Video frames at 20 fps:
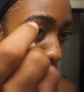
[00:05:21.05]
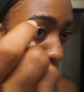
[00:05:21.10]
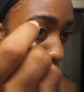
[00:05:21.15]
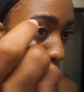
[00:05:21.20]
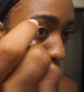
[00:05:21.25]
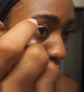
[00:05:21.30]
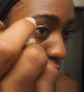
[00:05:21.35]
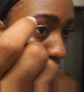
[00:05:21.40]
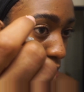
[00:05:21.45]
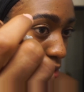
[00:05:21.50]

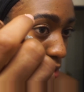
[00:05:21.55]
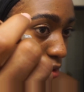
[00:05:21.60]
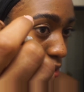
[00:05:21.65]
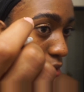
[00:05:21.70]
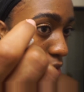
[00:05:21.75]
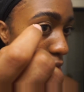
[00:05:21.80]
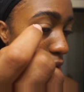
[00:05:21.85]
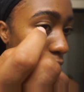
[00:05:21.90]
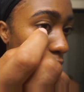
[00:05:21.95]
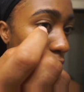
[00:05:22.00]

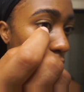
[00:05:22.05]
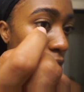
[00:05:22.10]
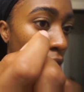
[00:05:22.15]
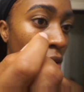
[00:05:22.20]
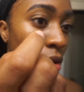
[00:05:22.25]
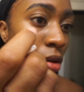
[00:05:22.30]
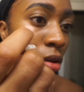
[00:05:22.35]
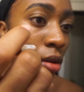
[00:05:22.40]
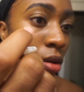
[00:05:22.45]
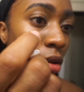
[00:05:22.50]

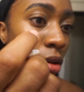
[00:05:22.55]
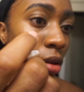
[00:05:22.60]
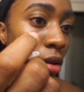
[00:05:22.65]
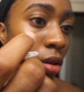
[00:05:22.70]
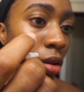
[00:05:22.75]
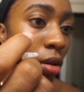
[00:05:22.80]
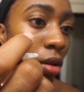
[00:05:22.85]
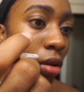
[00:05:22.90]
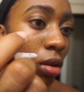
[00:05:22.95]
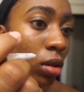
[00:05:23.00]

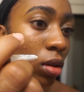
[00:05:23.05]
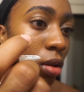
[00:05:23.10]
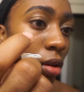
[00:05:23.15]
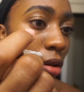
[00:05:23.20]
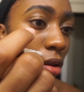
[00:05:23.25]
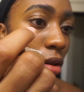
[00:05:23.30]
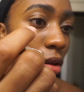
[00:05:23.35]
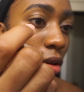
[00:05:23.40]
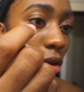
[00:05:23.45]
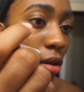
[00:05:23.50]

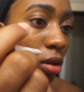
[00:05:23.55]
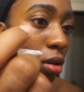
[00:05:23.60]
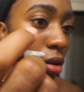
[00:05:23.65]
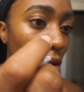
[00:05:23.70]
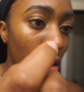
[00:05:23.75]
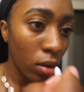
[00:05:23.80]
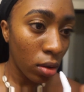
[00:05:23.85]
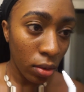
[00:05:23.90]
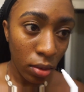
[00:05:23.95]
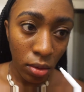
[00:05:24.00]

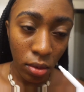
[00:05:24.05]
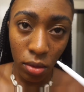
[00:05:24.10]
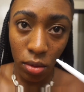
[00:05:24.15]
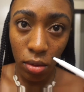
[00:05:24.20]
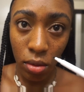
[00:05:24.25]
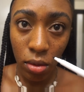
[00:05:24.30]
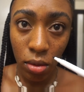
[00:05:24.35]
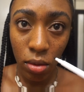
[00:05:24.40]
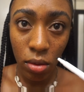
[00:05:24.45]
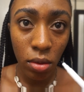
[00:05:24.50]

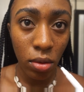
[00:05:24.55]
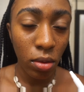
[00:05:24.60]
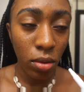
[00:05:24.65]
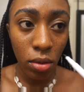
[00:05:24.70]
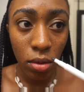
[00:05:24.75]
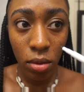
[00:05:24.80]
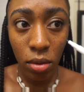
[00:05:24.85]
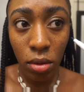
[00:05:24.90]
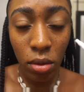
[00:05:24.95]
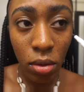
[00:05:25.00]

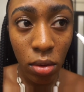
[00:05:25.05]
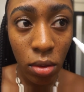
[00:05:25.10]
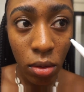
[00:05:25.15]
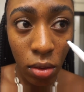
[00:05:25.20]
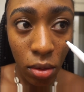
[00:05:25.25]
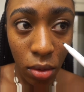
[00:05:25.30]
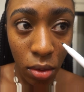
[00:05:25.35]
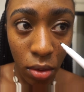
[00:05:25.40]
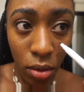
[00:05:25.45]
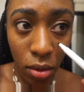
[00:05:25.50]

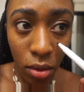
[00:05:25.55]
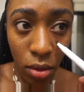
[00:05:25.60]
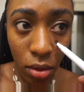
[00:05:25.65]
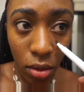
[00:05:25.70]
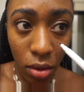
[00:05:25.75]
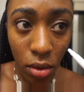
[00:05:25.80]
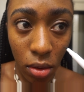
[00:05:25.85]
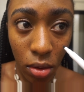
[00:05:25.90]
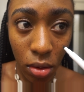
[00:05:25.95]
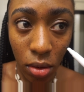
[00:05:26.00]

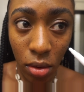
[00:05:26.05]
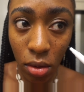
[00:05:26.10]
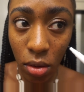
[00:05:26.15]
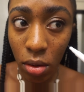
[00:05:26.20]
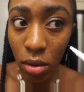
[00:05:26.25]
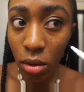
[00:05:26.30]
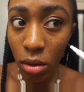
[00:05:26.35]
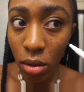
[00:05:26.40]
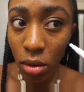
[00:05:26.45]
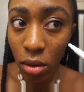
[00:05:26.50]

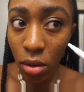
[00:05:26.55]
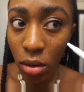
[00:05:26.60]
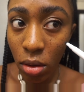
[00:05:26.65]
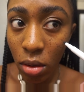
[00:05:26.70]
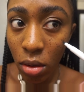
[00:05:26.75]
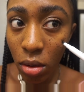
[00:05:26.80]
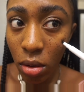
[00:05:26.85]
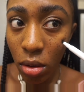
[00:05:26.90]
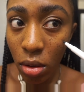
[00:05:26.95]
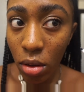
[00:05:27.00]

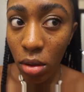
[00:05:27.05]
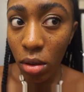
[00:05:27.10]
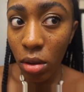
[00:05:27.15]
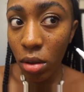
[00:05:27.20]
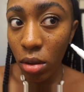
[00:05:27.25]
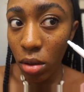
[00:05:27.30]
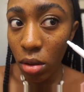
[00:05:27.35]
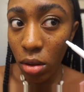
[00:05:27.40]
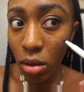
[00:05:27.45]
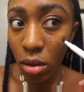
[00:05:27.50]

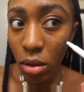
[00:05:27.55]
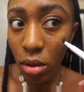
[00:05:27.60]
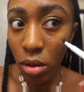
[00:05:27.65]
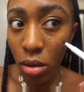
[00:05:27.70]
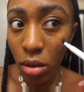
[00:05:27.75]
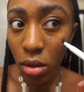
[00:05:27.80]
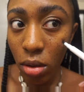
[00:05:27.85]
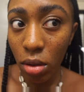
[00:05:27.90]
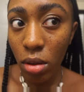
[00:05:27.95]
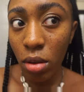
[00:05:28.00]

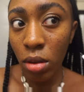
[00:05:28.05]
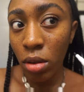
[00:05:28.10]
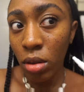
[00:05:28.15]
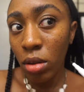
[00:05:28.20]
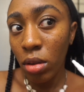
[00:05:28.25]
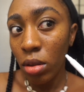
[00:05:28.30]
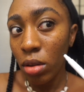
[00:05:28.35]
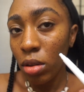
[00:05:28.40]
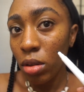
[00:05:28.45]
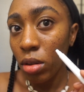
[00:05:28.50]

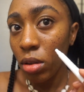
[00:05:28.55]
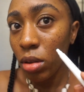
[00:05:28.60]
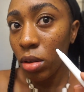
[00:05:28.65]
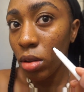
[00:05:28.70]
No one is speaking in this clip.